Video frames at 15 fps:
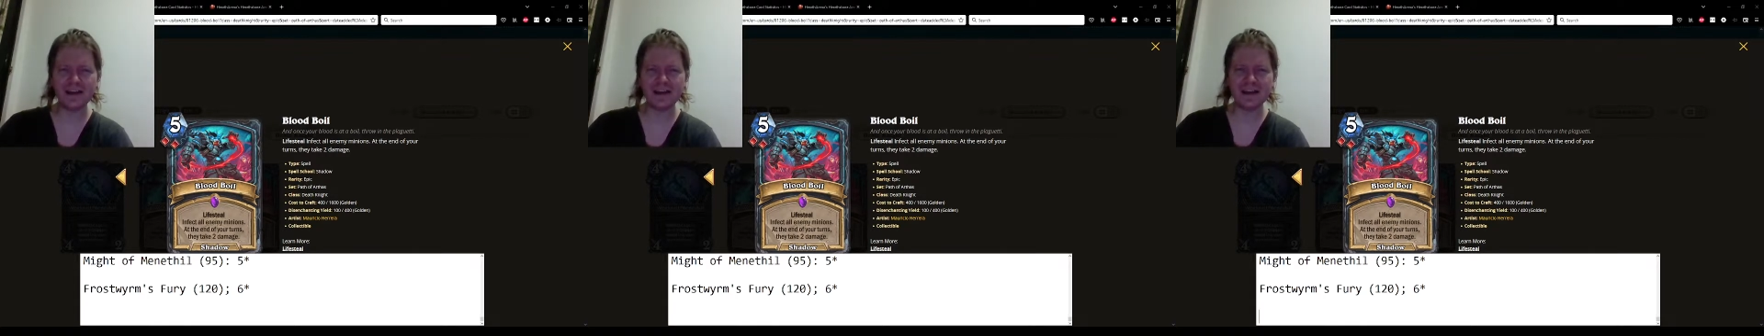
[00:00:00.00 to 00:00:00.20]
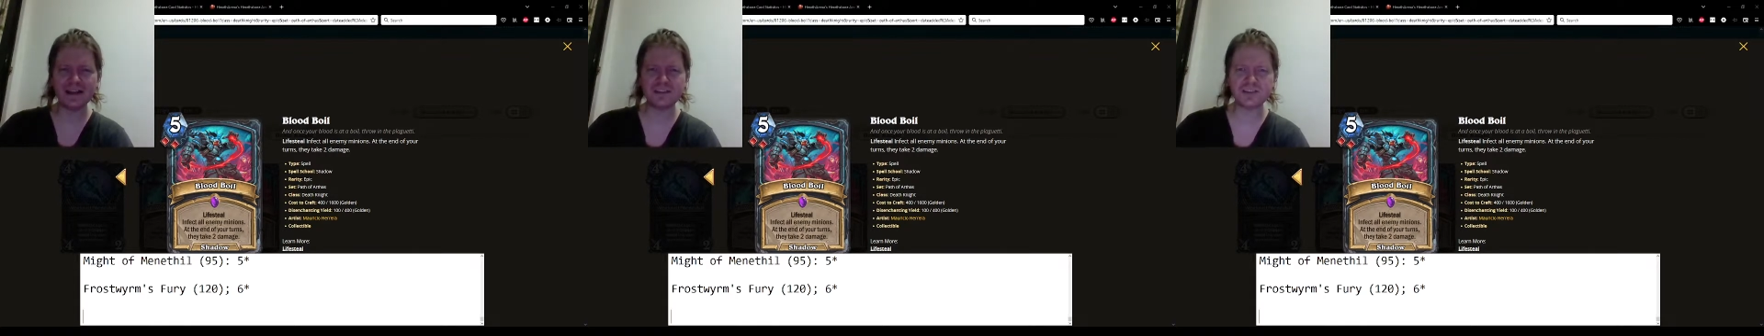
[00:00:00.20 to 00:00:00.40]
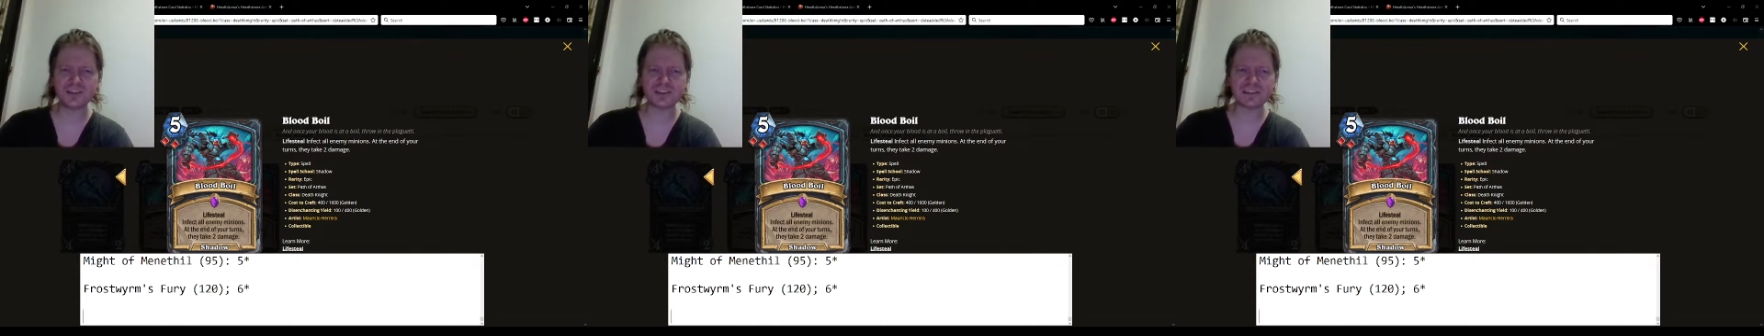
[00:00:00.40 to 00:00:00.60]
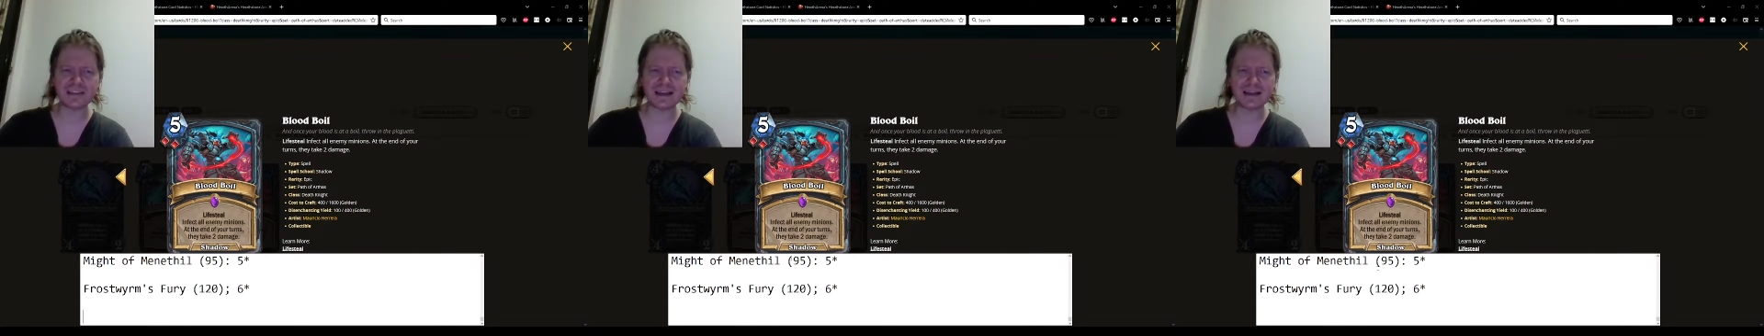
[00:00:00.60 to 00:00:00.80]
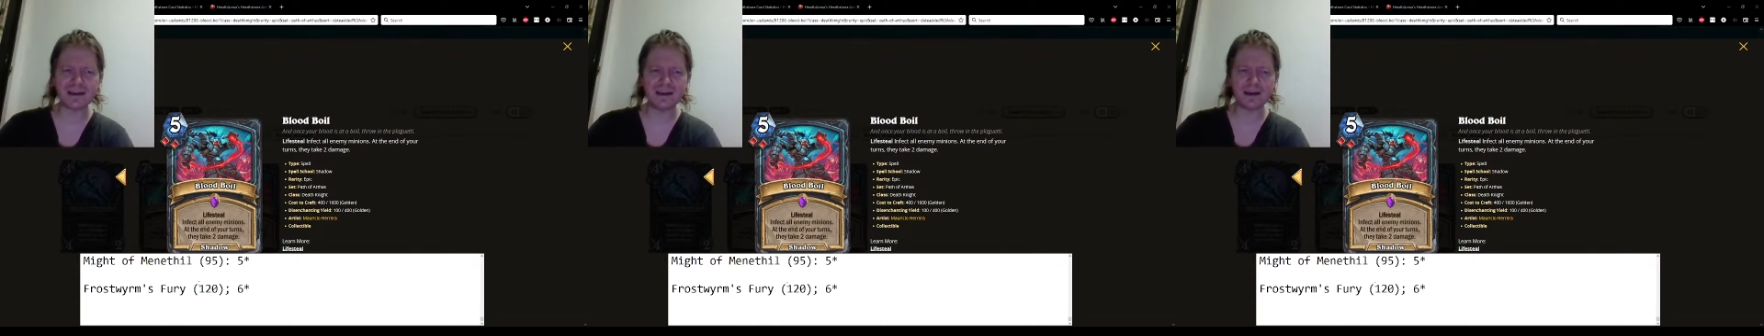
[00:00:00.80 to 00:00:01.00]
It's just
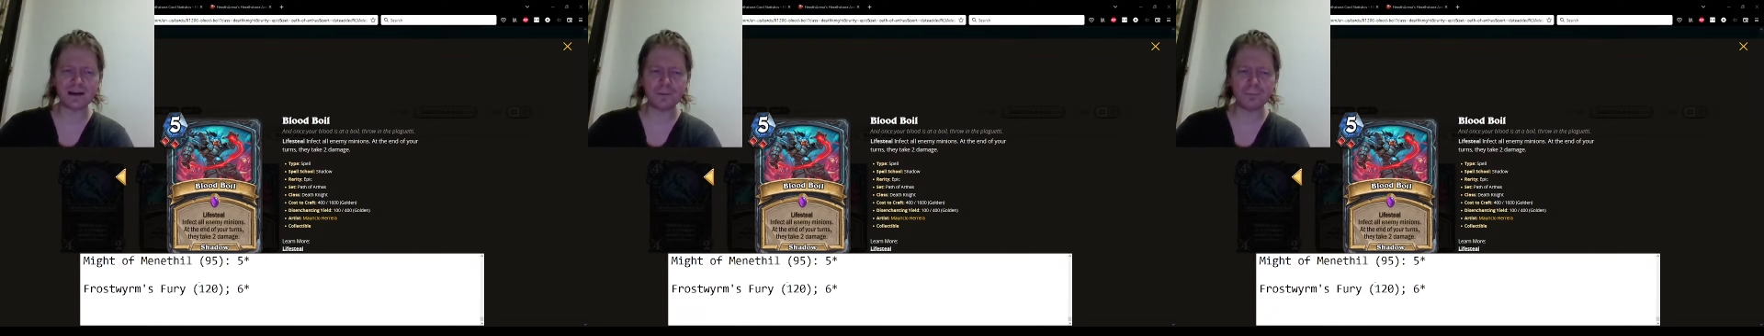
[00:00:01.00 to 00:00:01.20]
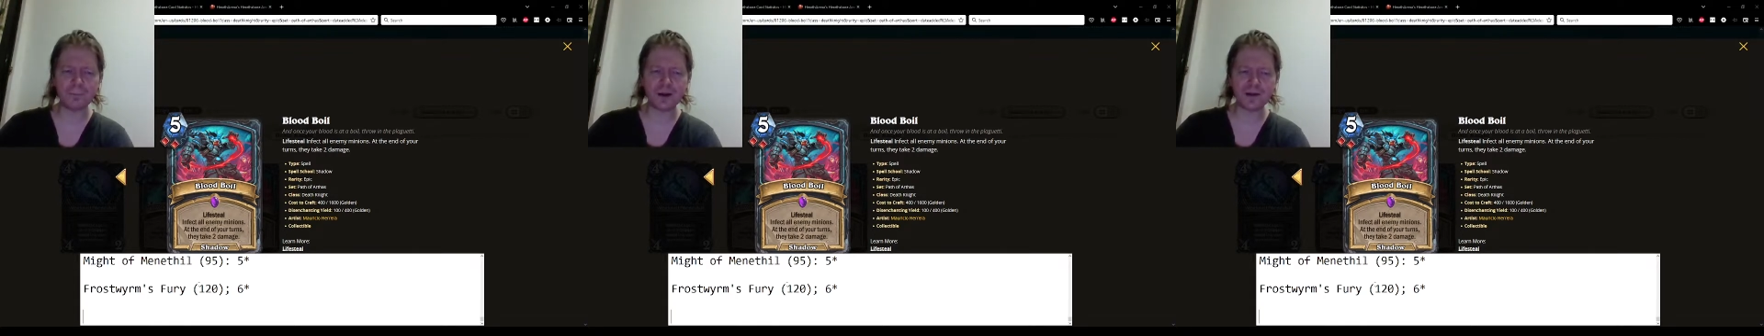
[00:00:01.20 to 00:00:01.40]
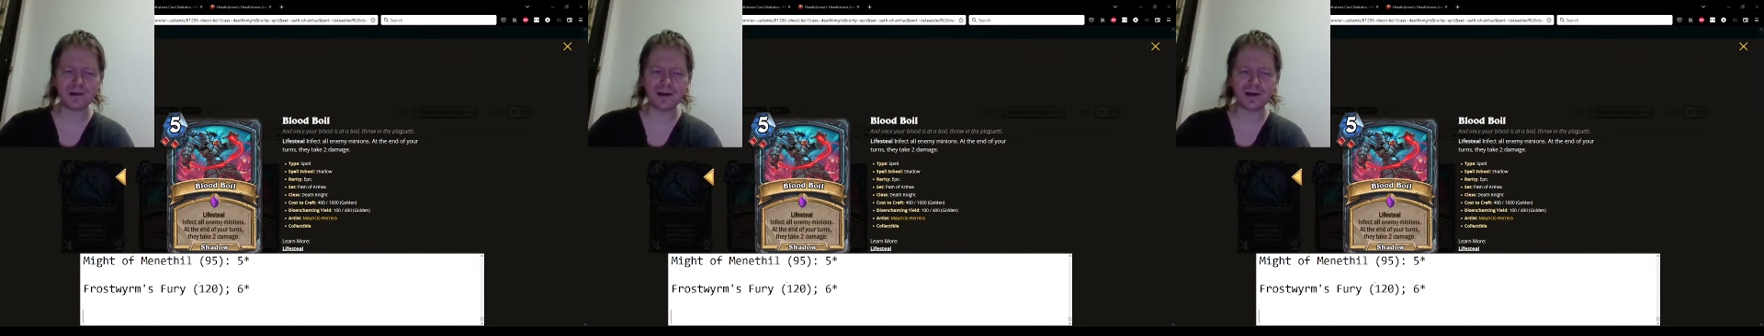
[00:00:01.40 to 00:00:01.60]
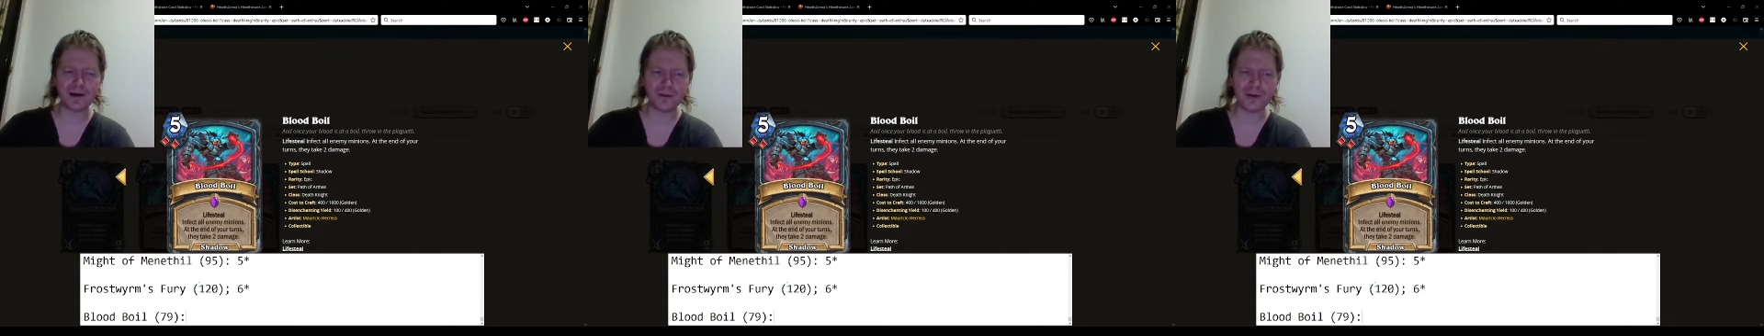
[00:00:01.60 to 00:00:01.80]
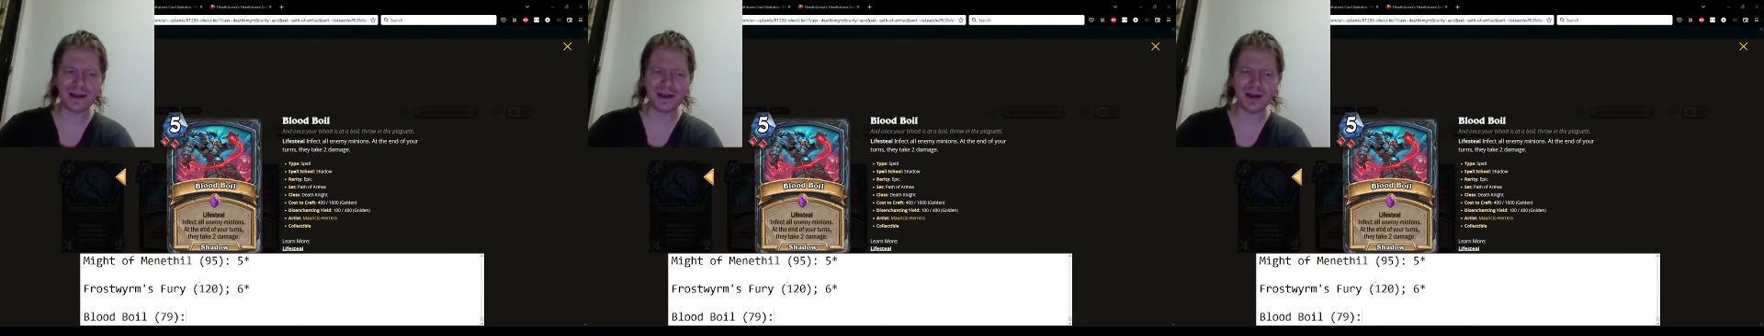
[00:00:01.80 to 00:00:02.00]
like, compared to
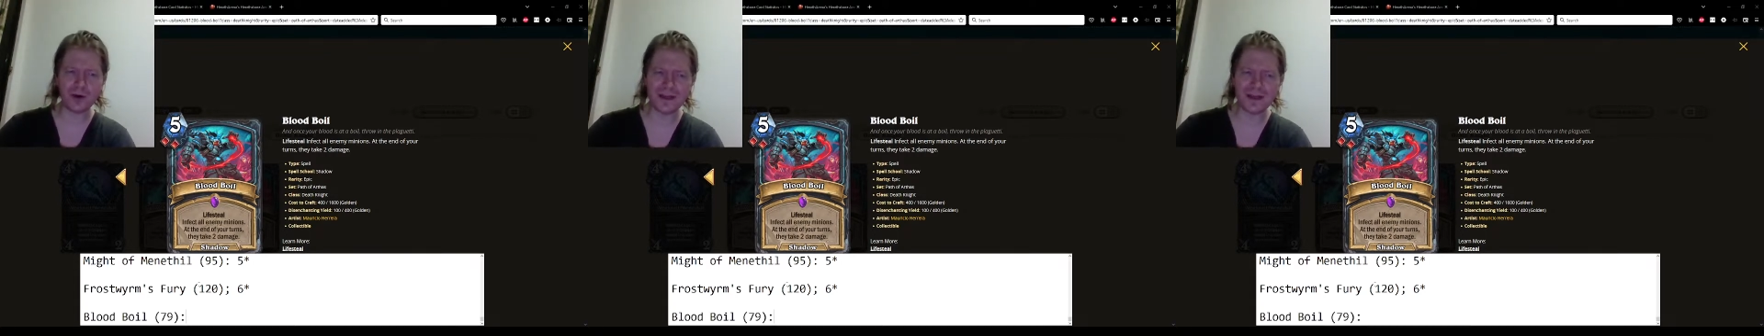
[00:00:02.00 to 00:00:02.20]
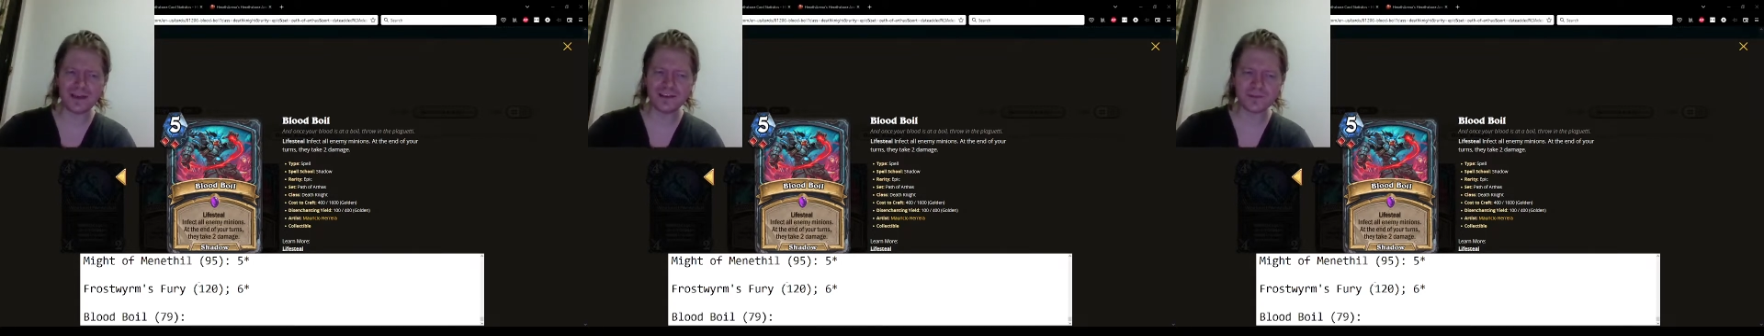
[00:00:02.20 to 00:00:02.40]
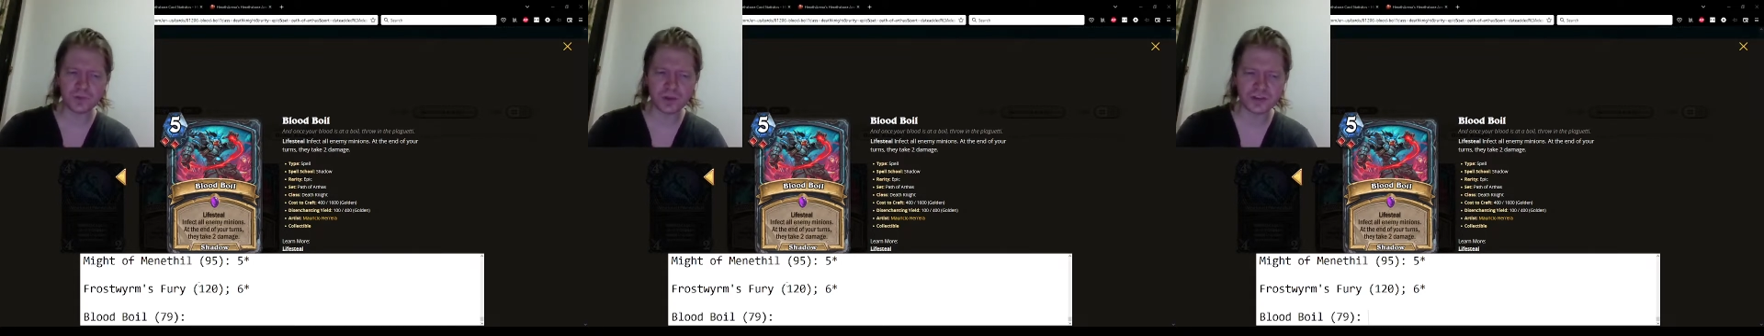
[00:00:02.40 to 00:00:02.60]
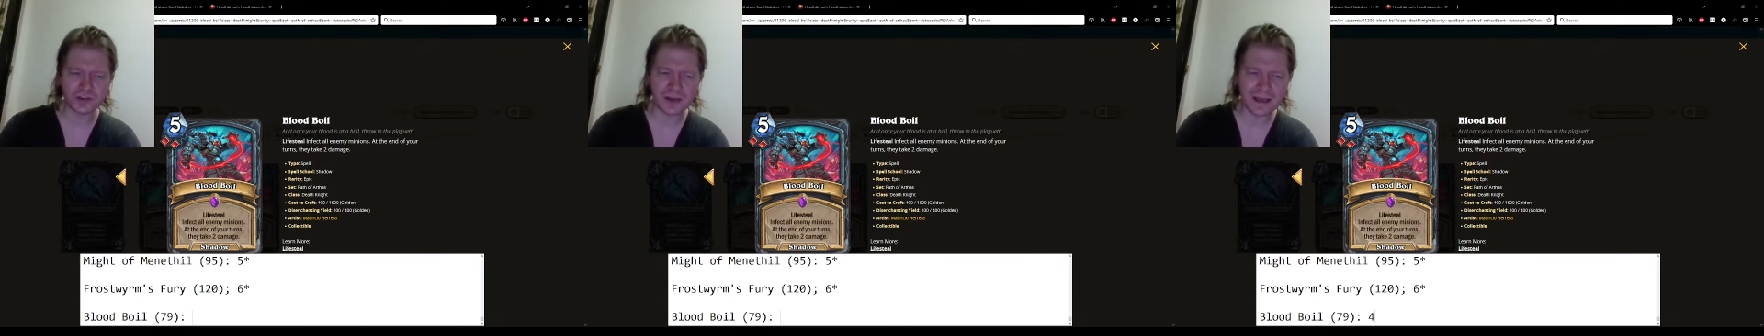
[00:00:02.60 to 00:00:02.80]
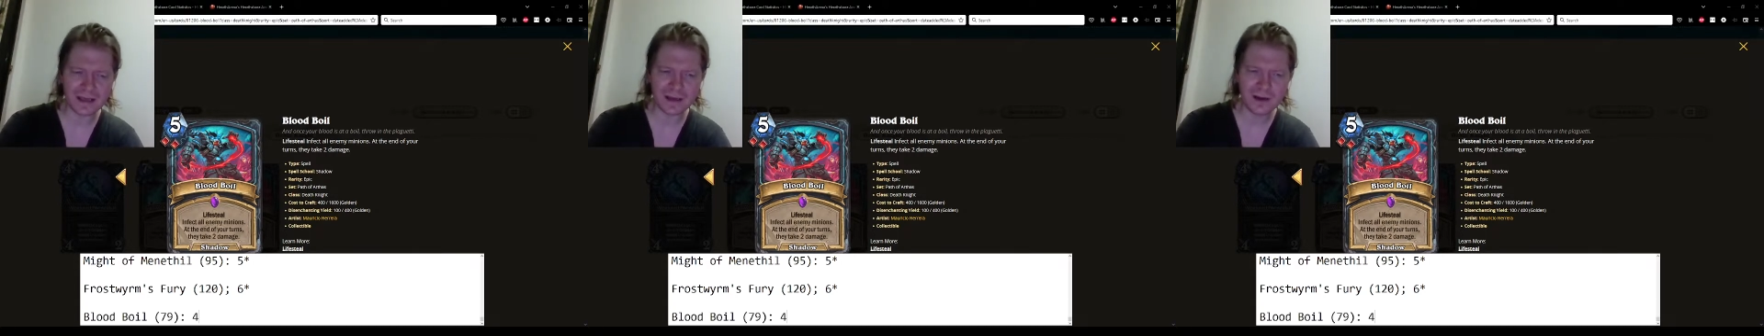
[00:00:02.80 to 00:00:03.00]
other AoEs, which are
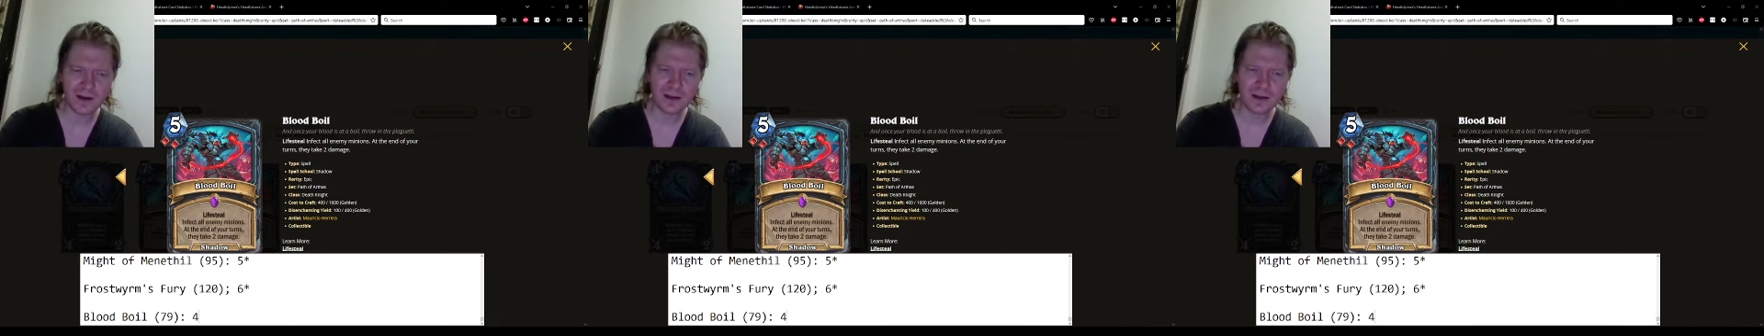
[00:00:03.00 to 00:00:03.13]
like